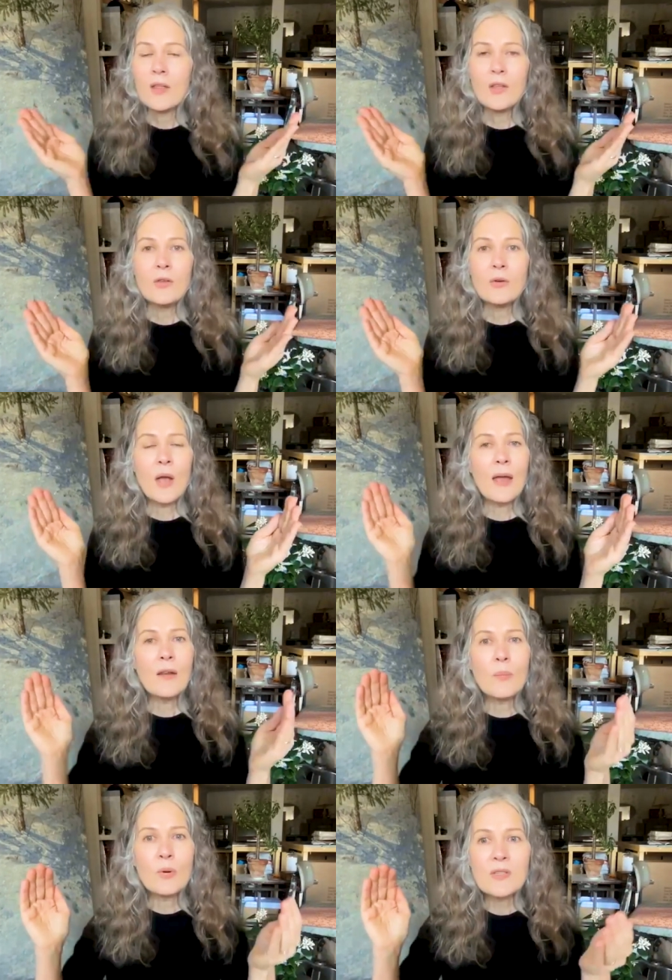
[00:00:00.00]
you kind
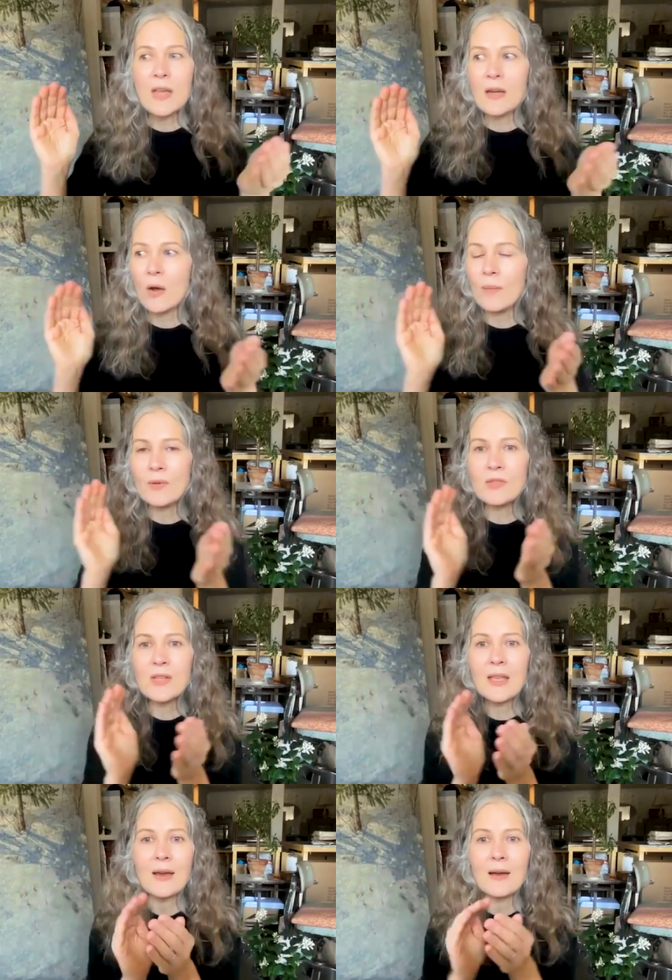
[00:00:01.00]
of present almost
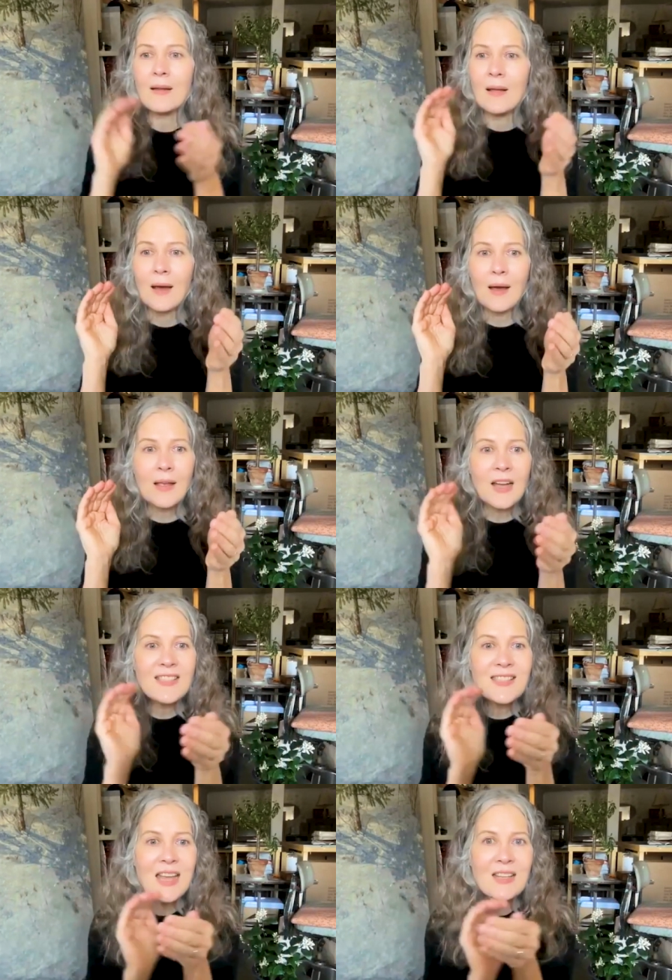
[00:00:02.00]
like a, a
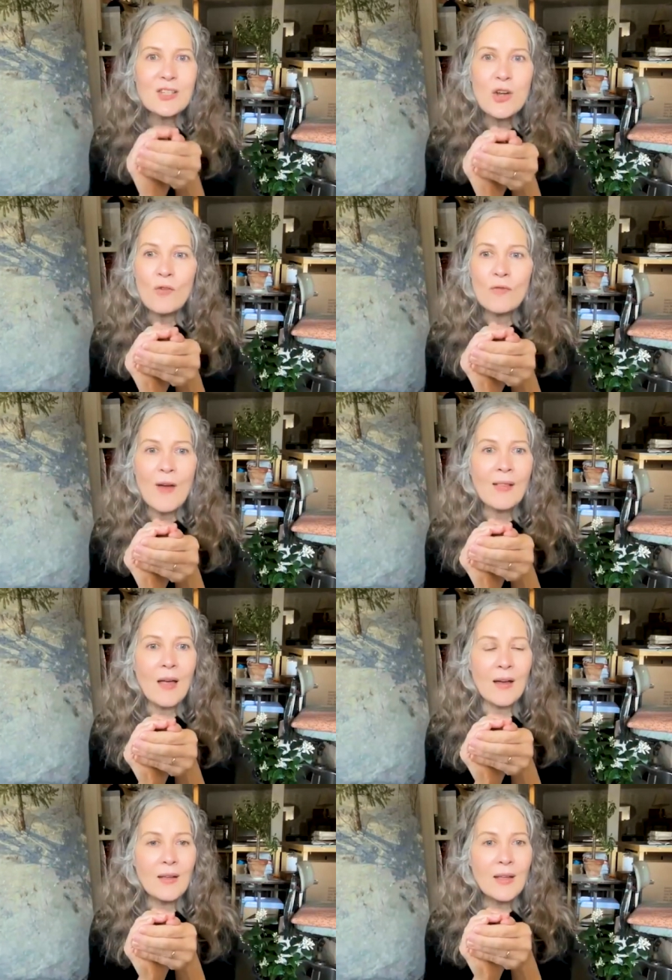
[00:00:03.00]
condensed
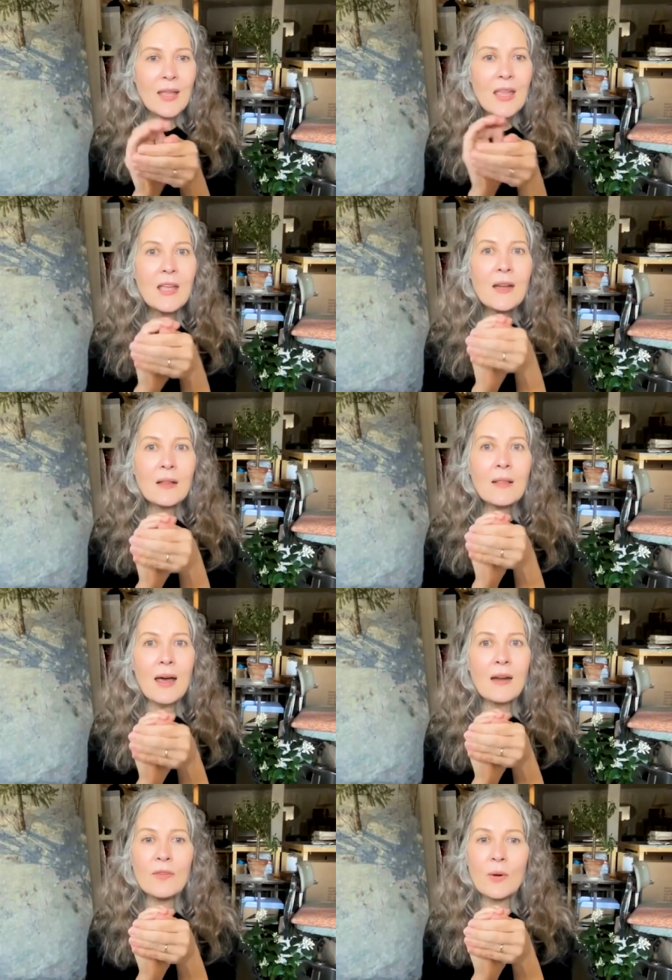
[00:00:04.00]
novella in a
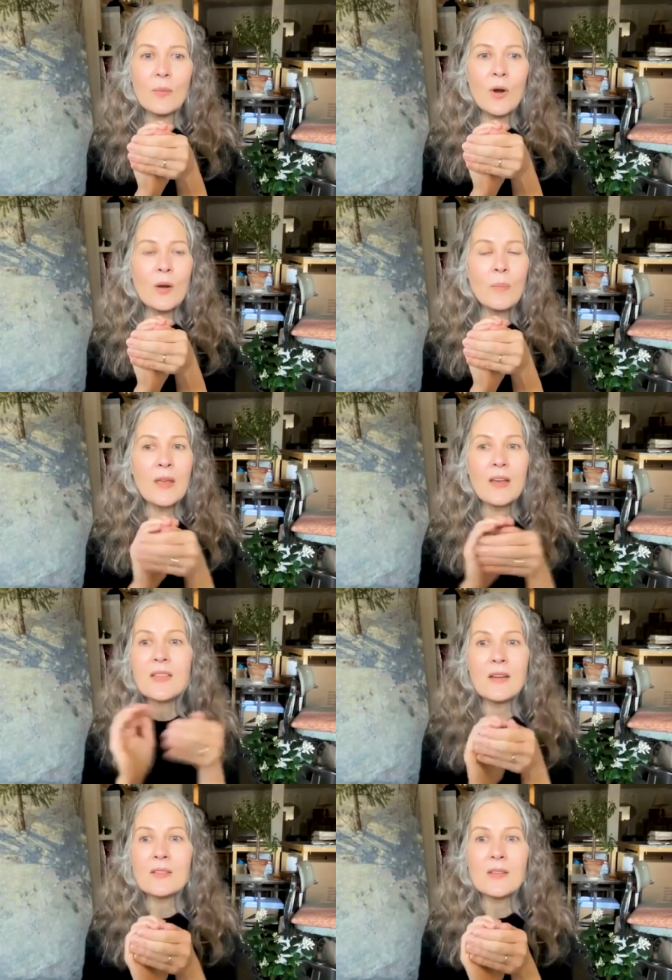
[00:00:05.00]
lot of your work because
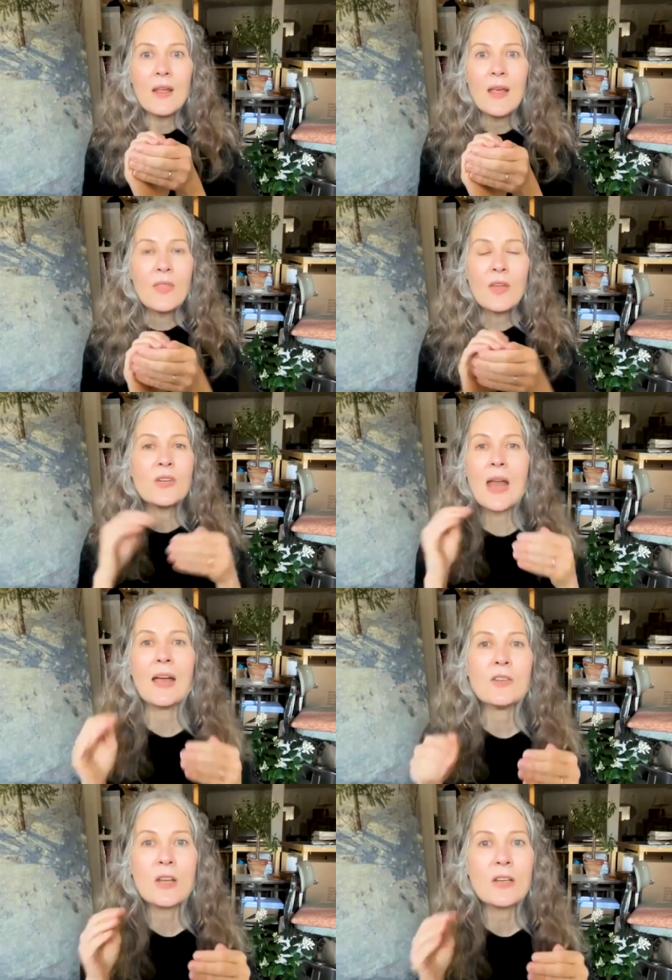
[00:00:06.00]
there's there's
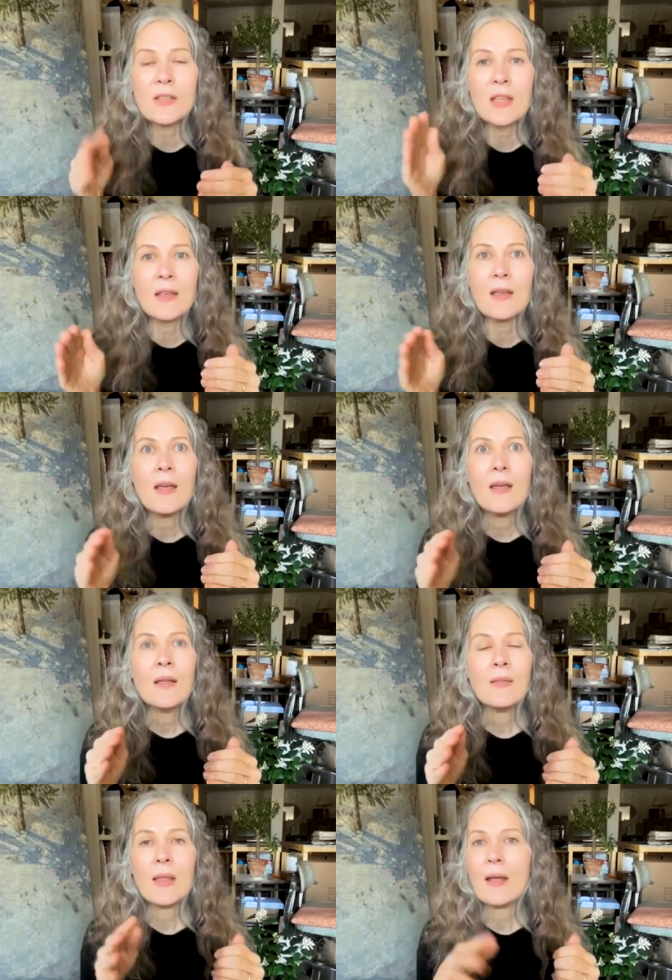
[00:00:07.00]
not just the
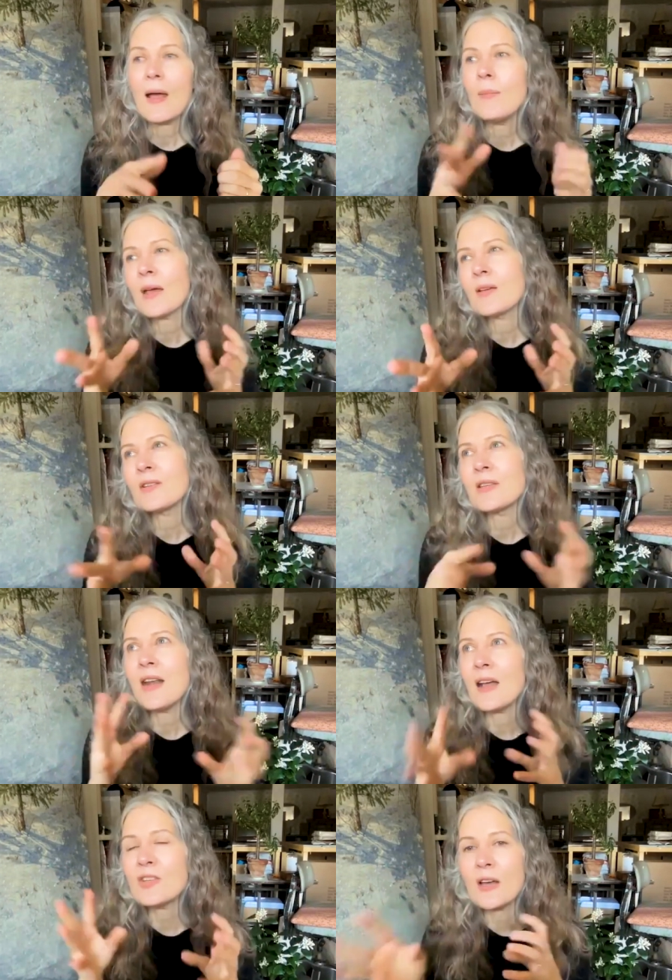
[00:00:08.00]
not, i'm not going to say
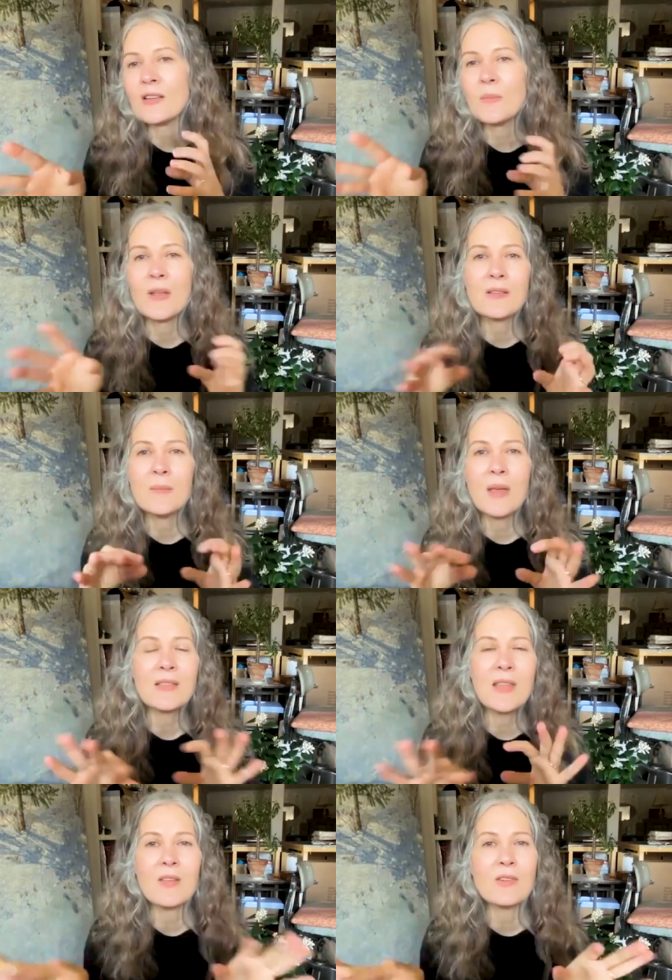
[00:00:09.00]
not just because it
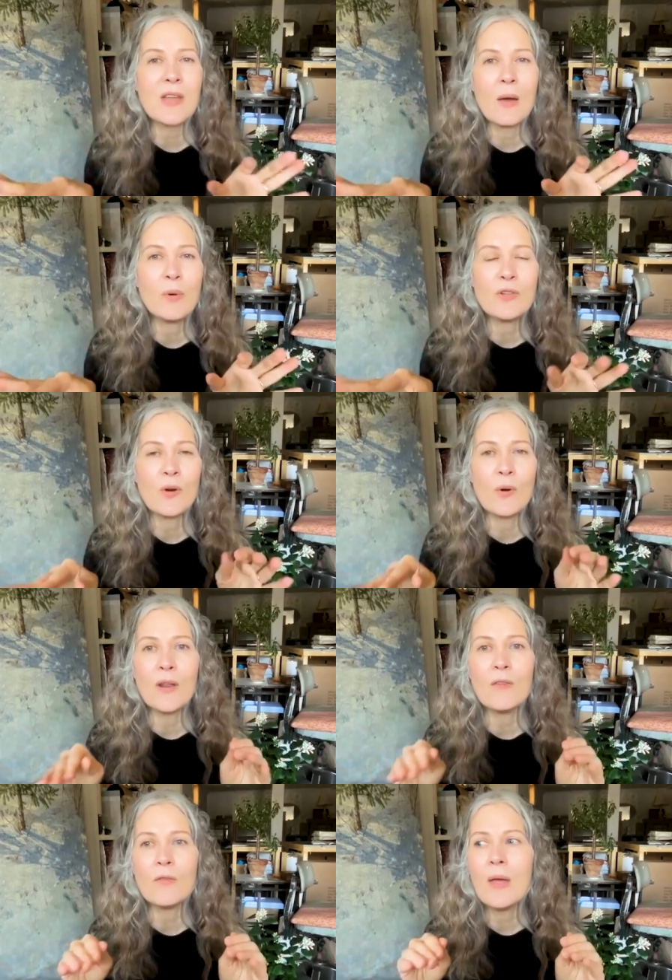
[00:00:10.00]
makes the other sound
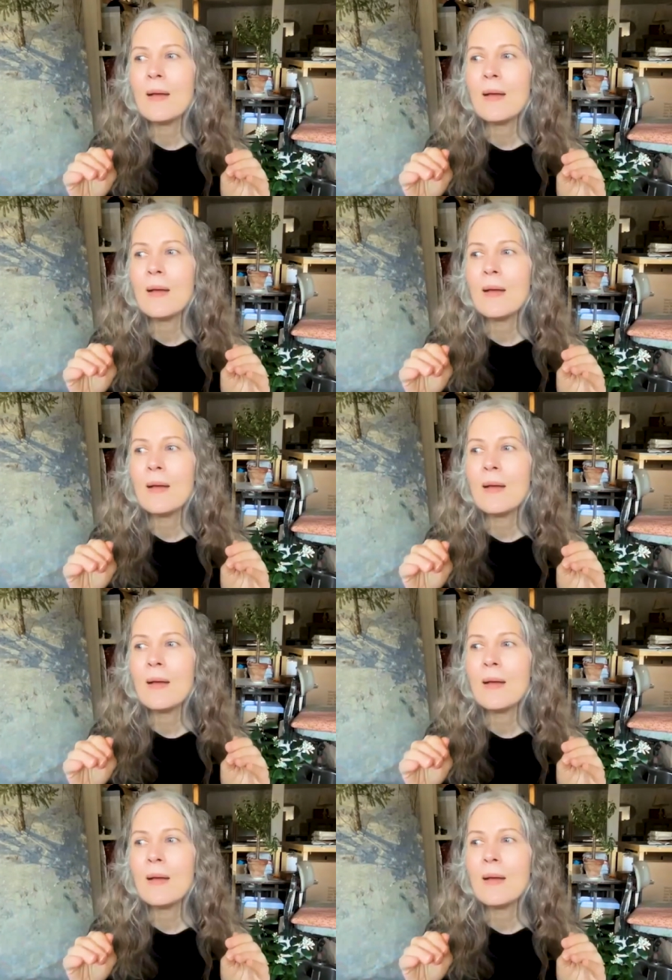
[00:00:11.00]
pejorative